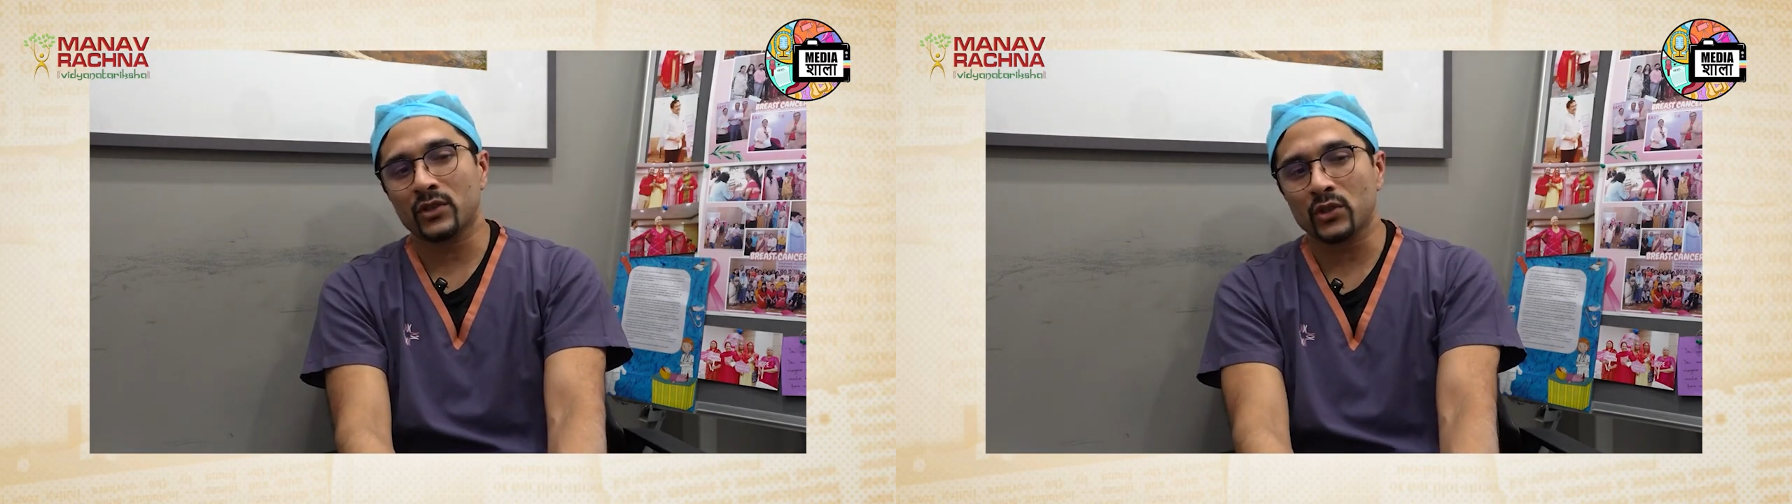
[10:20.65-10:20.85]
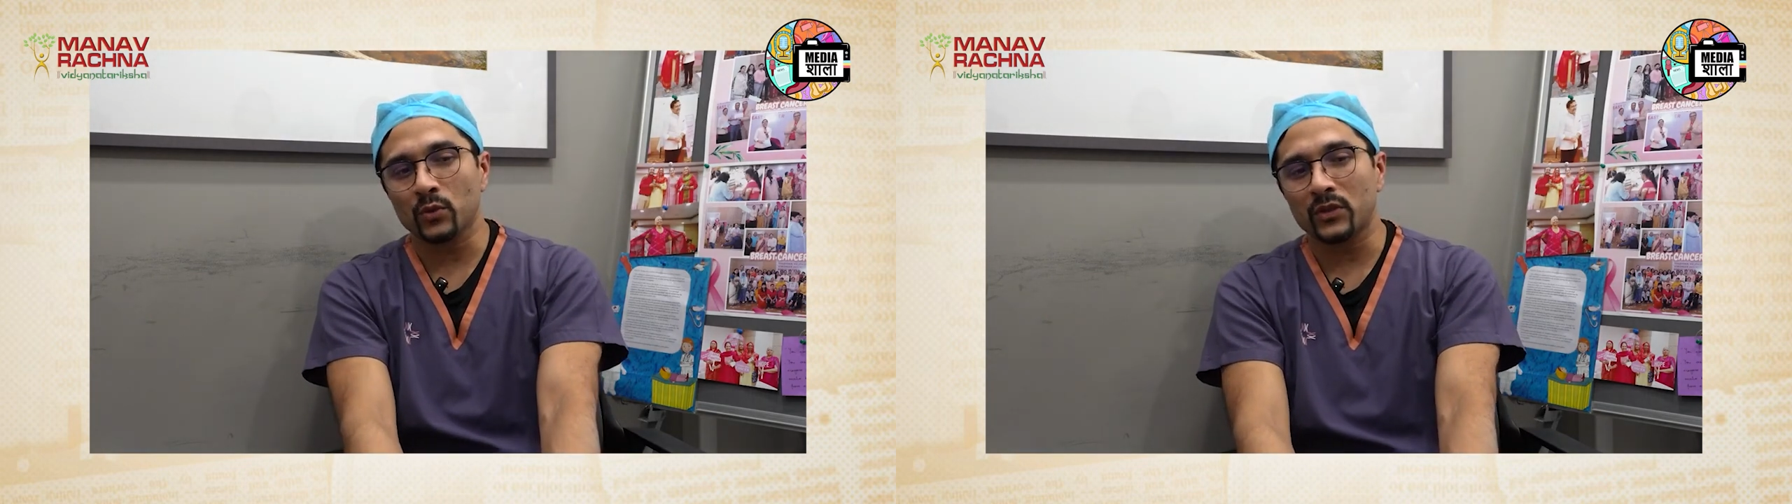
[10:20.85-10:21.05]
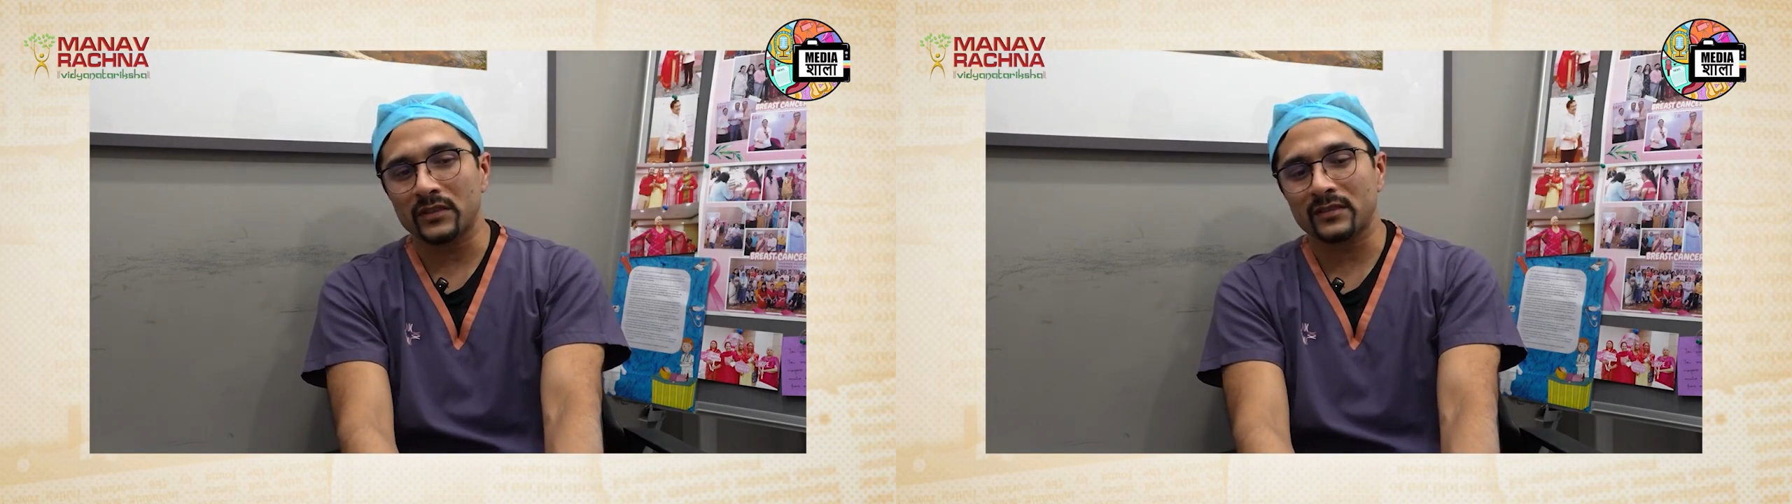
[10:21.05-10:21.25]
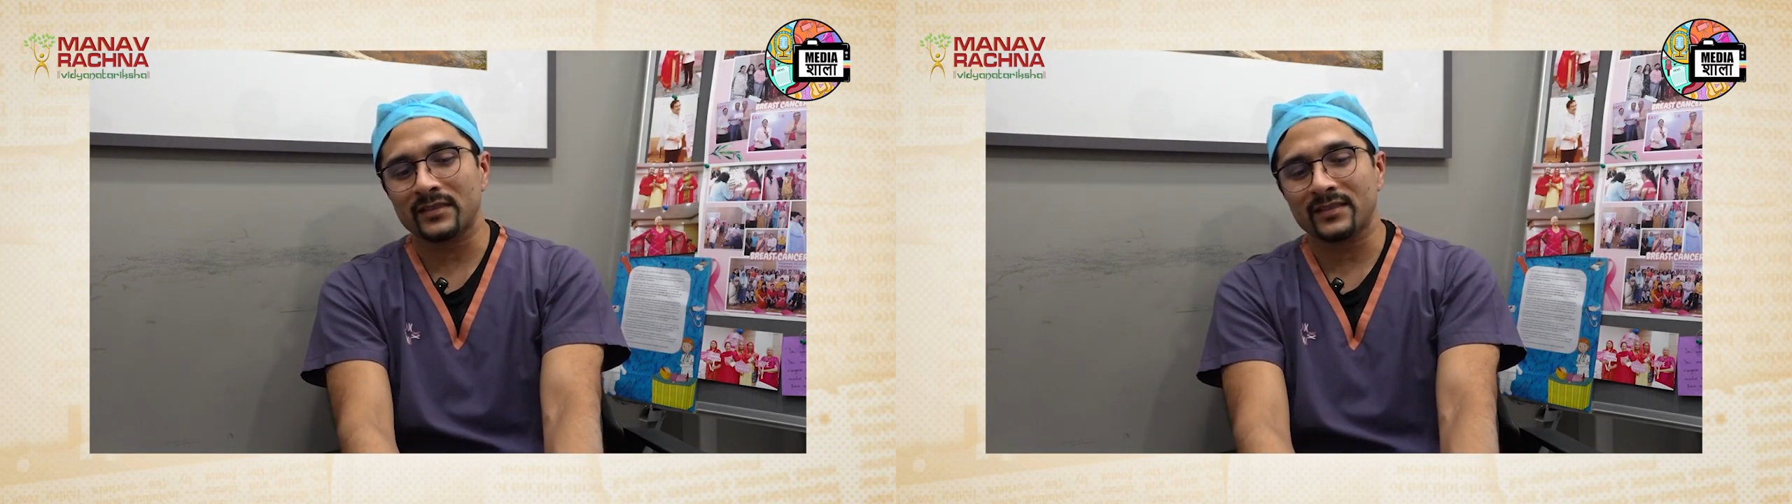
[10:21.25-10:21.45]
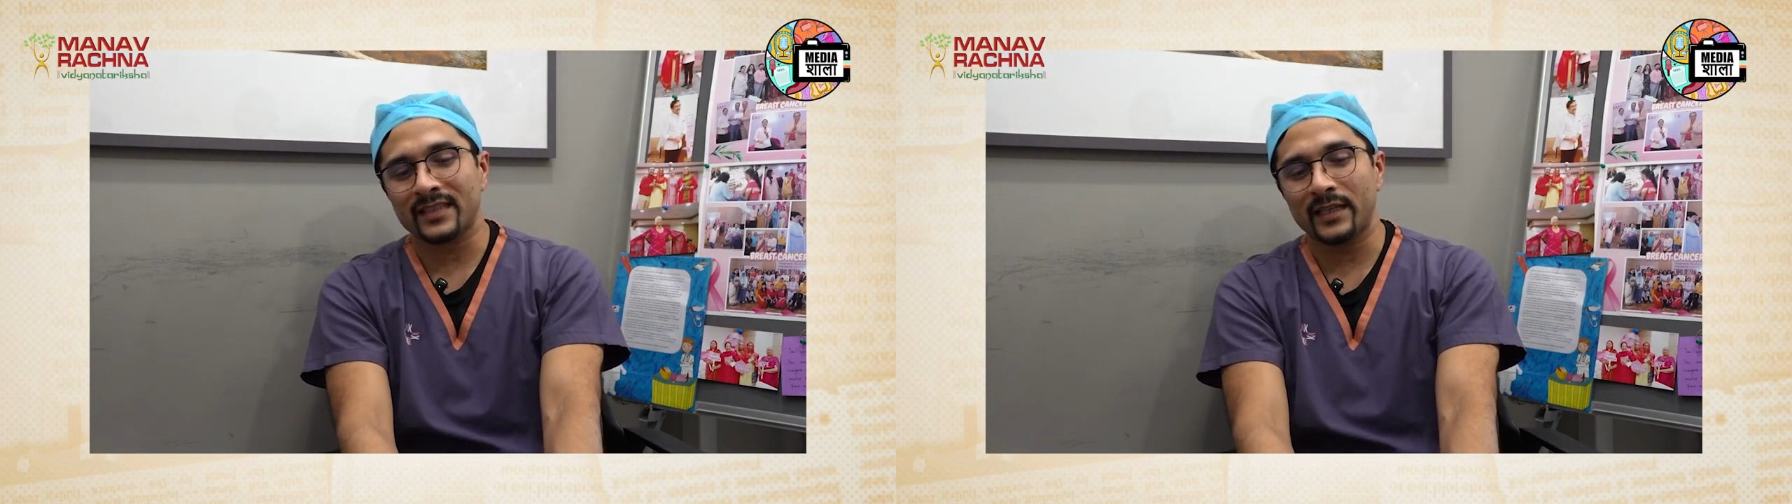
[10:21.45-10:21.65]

students